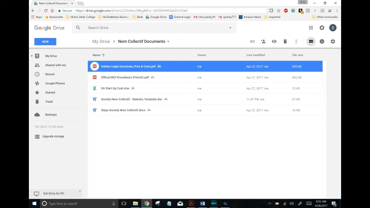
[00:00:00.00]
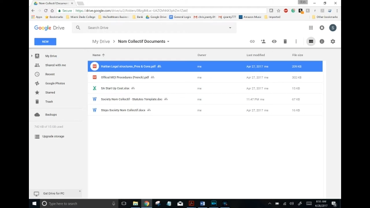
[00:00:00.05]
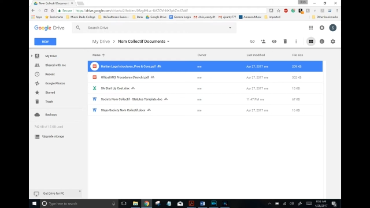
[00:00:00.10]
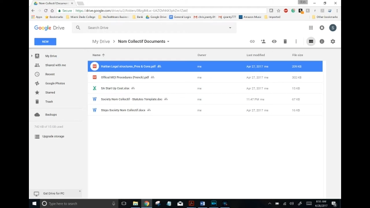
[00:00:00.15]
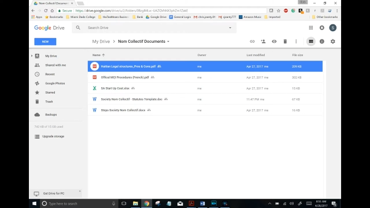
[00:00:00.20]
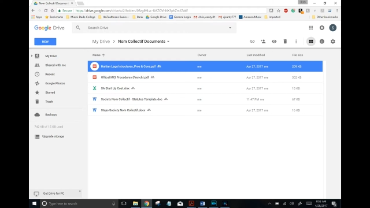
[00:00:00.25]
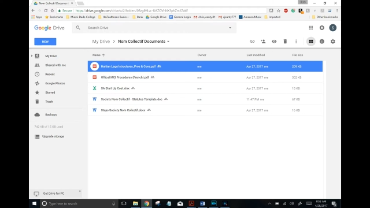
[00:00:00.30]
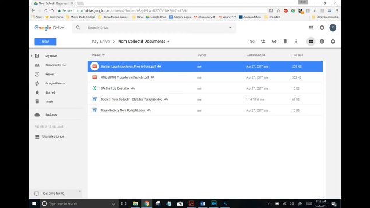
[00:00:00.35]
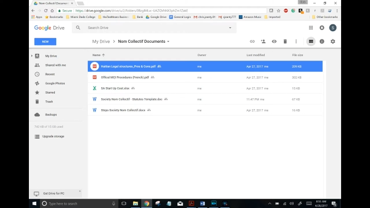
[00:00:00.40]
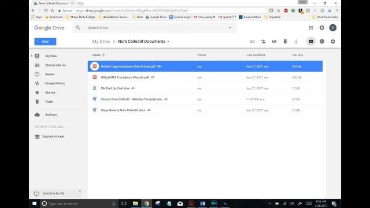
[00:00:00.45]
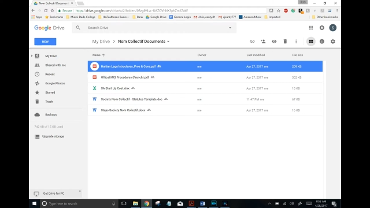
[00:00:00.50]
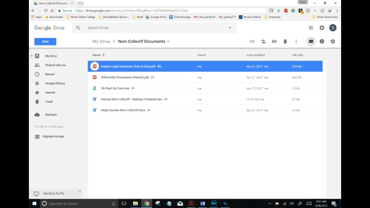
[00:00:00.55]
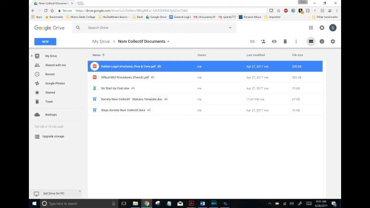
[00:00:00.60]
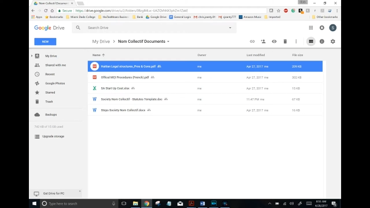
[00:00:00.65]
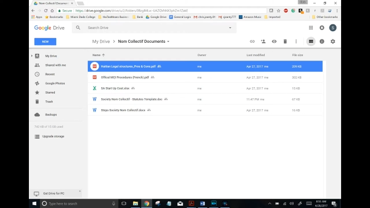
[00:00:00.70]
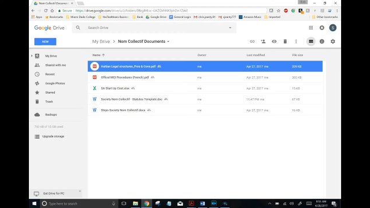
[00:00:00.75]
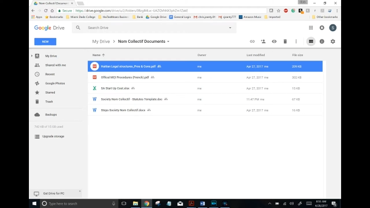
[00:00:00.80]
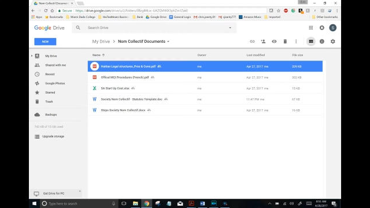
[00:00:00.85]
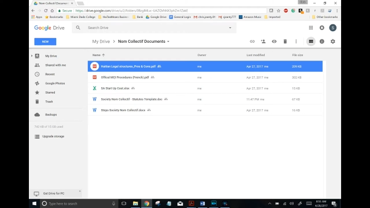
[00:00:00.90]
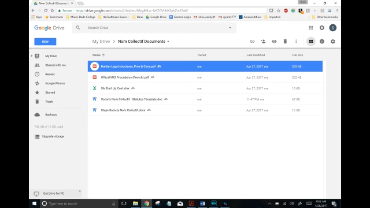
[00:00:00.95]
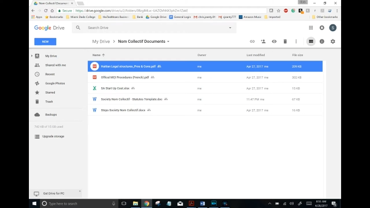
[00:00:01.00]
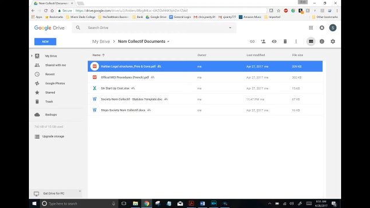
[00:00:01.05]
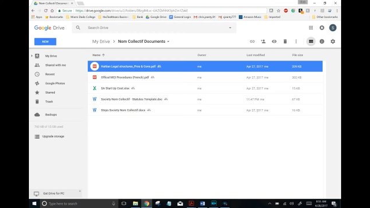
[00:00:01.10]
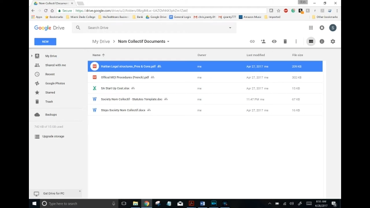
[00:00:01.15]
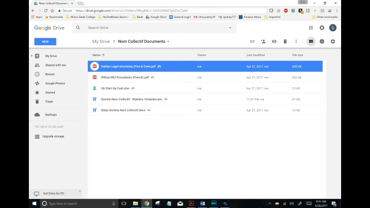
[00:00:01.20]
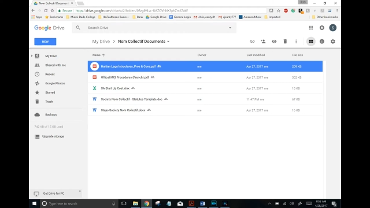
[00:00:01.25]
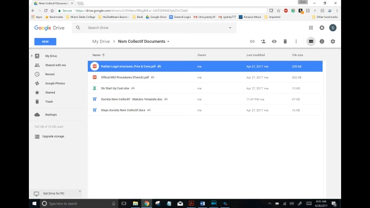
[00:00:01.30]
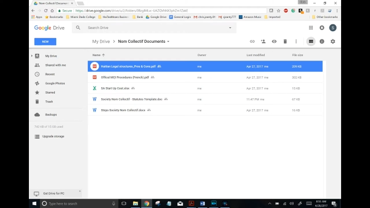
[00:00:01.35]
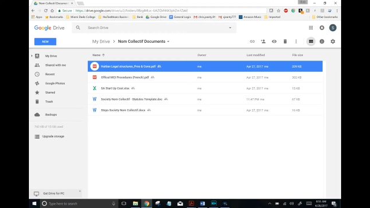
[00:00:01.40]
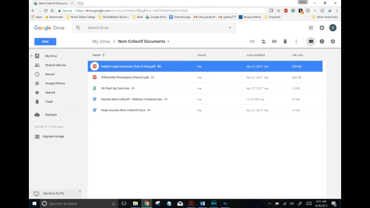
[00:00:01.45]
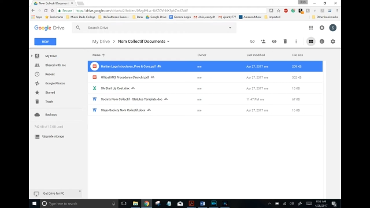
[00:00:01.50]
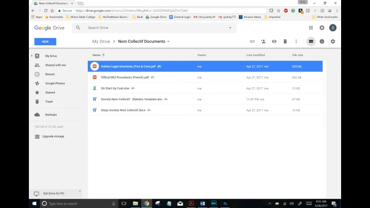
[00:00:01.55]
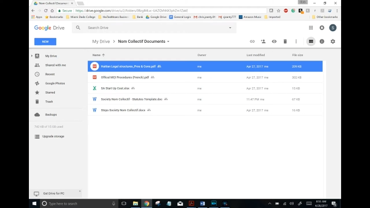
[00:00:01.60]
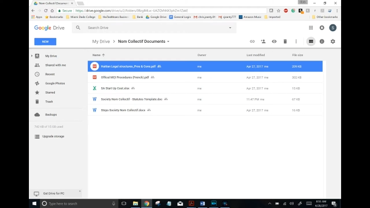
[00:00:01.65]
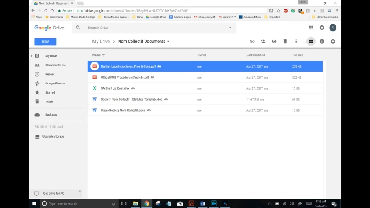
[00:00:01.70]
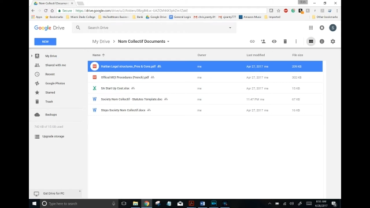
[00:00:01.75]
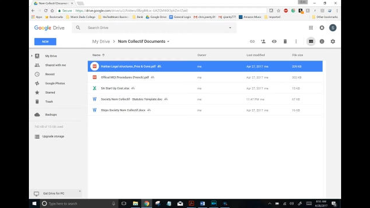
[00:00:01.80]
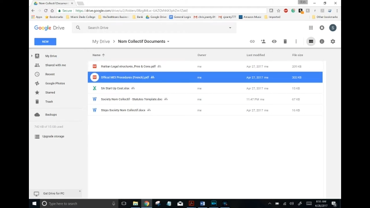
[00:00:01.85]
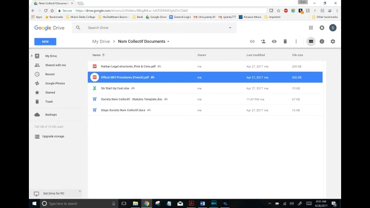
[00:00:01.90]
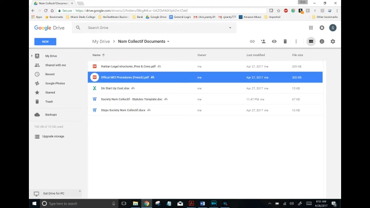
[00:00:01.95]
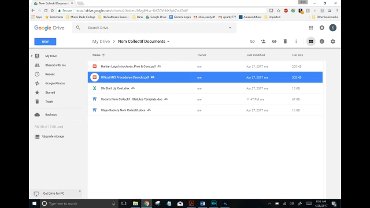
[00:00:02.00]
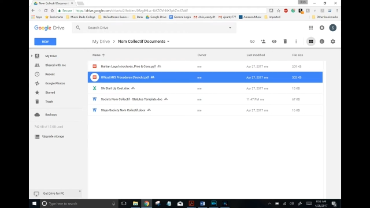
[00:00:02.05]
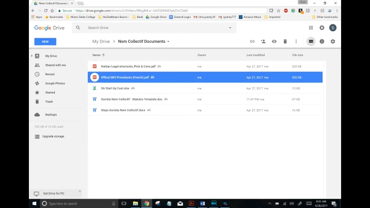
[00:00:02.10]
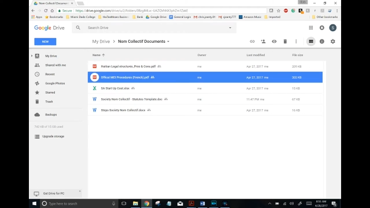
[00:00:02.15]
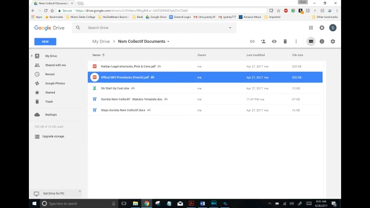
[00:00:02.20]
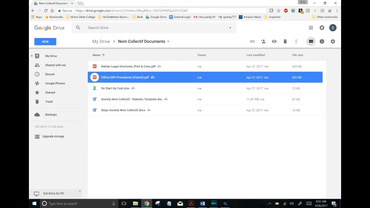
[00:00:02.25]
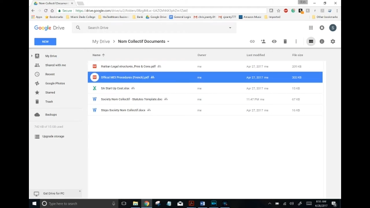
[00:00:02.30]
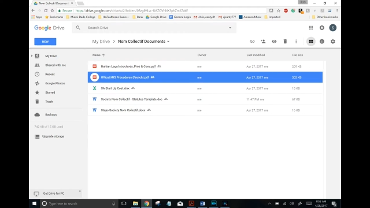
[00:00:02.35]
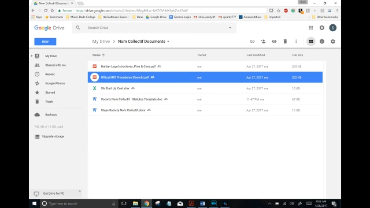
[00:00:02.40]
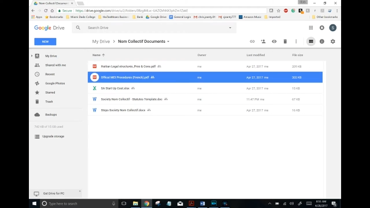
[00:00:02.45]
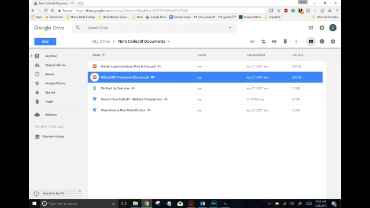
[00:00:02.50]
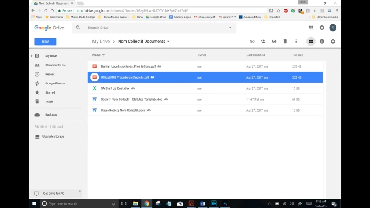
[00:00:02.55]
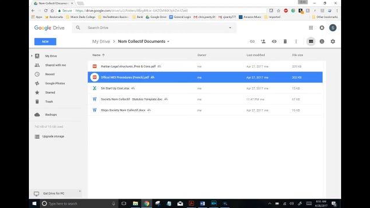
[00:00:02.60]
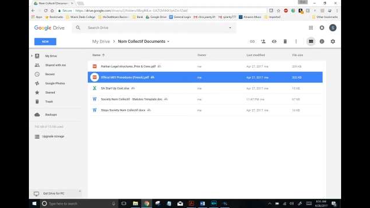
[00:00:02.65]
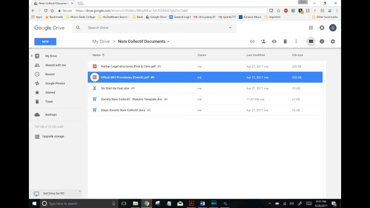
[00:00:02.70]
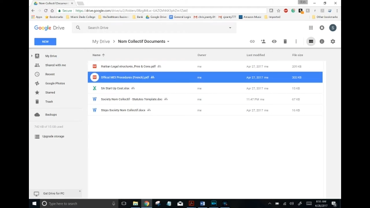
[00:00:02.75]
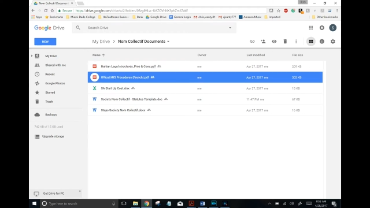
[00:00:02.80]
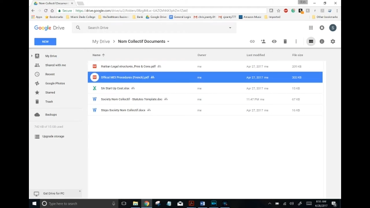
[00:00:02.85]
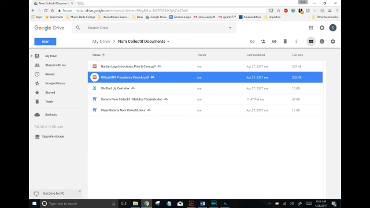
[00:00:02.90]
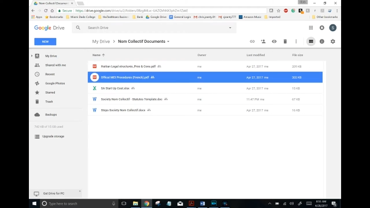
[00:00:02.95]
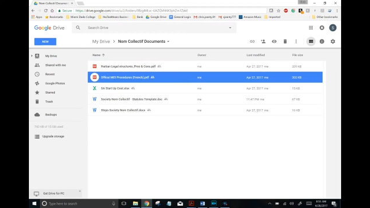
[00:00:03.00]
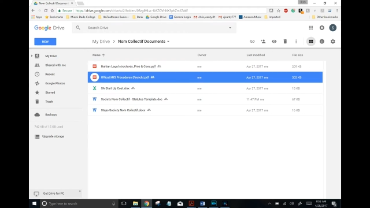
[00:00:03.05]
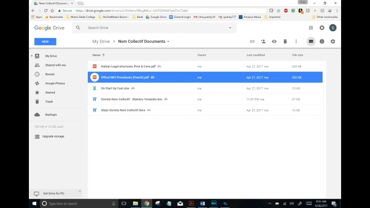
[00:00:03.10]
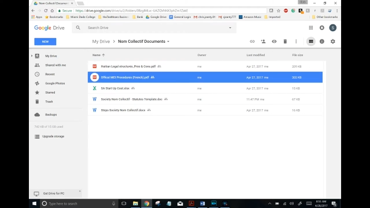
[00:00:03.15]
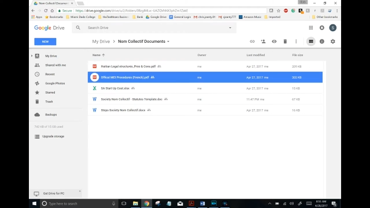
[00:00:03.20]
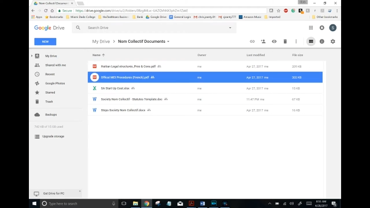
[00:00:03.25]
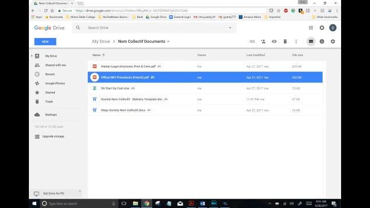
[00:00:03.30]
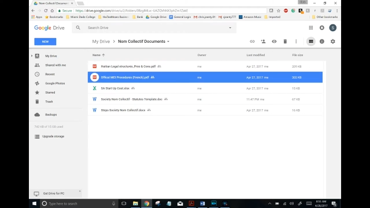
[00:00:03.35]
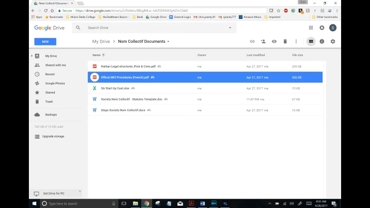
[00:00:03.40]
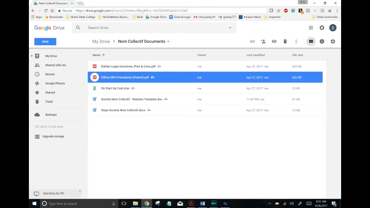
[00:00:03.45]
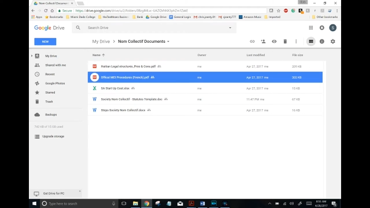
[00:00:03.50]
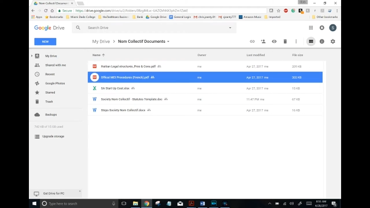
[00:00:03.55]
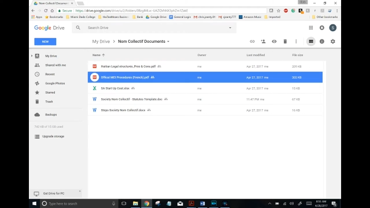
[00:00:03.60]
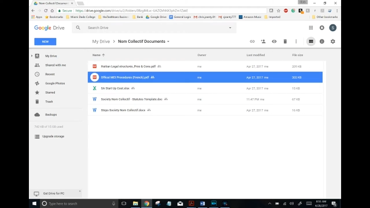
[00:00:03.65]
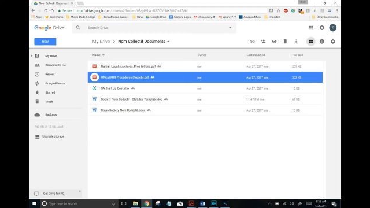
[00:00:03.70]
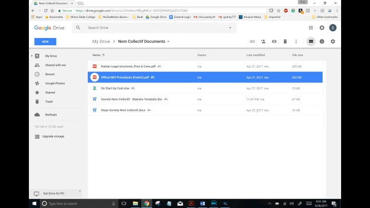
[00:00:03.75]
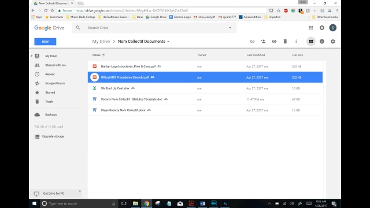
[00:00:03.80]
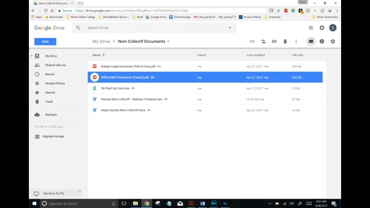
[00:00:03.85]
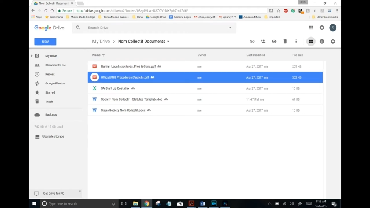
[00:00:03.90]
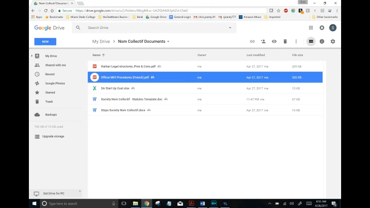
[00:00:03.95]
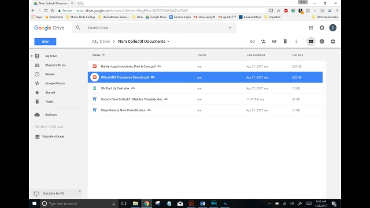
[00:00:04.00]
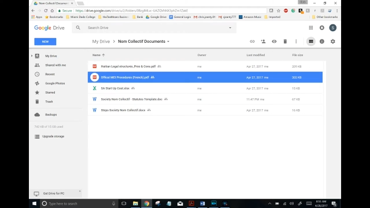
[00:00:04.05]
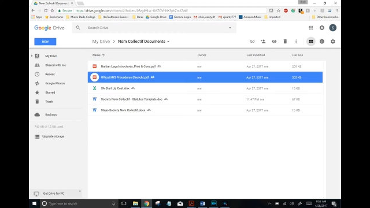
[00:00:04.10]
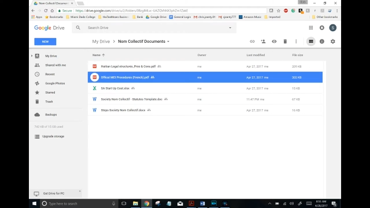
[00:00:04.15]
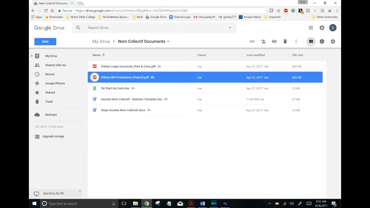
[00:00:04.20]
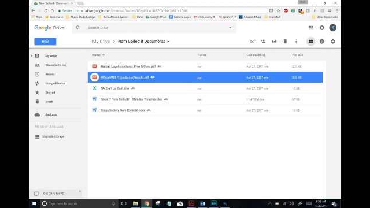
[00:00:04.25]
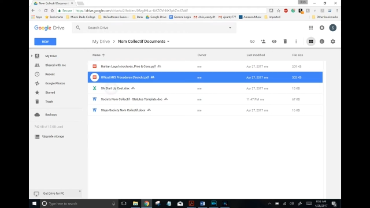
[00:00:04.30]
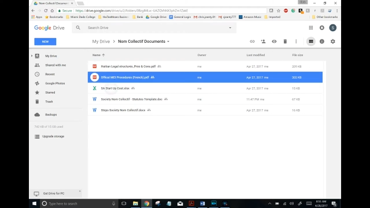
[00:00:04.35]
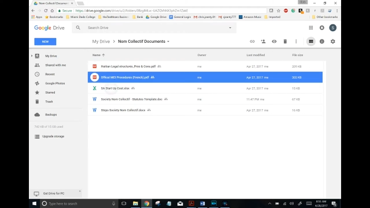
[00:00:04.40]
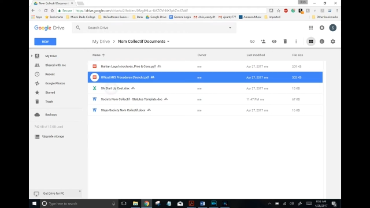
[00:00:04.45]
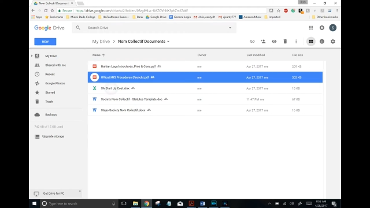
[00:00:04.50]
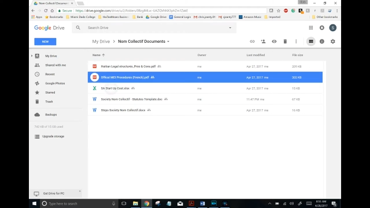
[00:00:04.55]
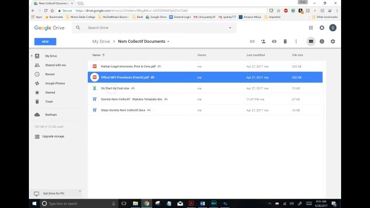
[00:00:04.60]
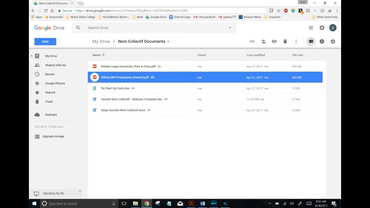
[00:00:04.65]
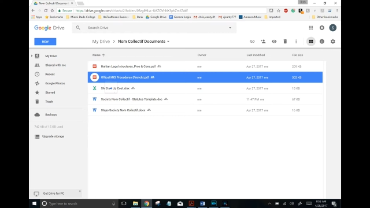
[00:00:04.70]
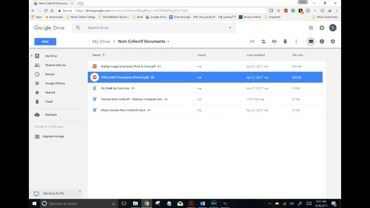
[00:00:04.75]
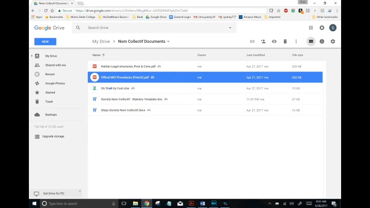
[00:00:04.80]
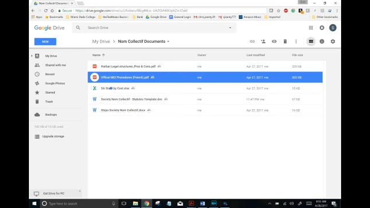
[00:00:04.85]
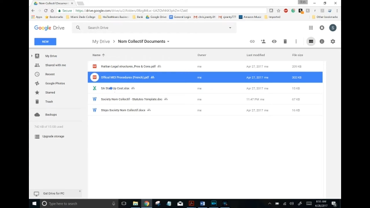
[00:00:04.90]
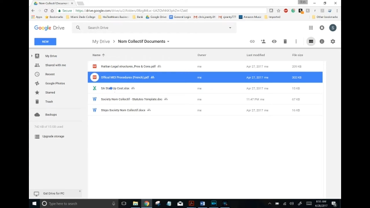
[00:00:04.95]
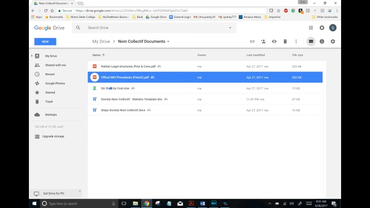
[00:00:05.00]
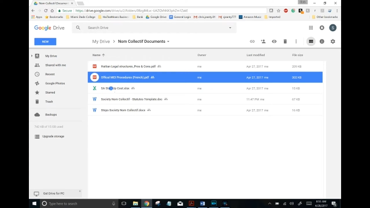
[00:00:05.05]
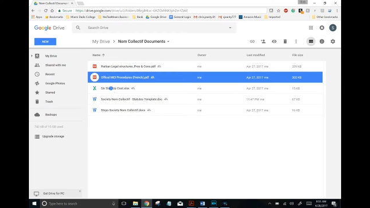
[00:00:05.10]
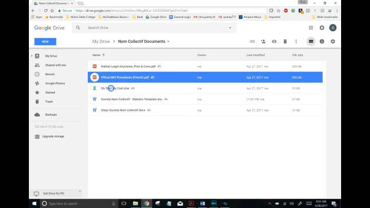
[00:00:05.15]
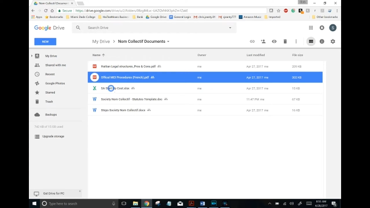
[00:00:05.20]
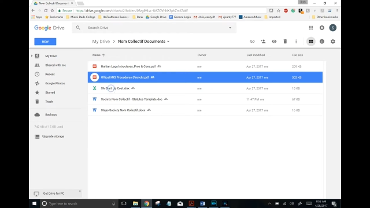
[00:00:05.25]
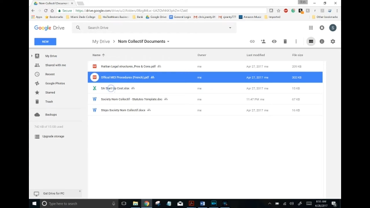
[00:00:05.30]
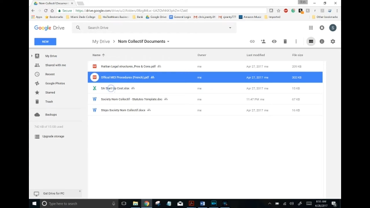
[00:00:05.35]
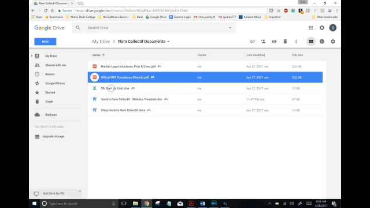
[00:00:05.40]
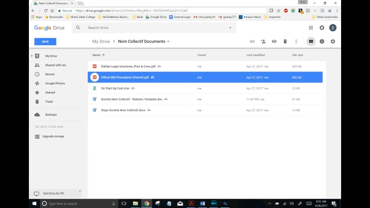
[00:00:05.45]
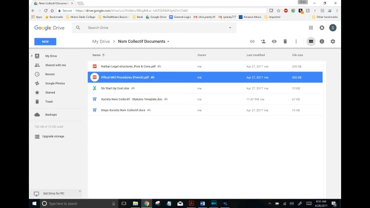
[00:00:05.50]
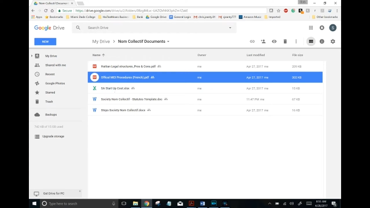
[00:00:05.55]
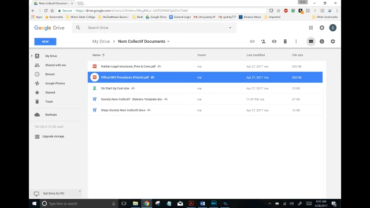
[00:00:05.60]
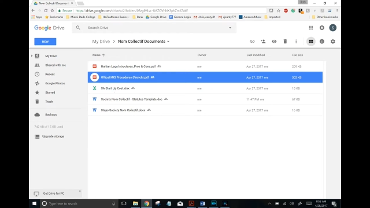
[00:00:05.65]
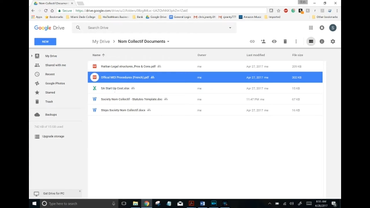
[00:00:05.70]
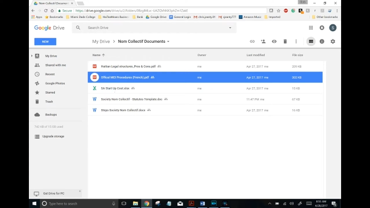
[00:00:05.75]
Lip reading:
(no speaker visible)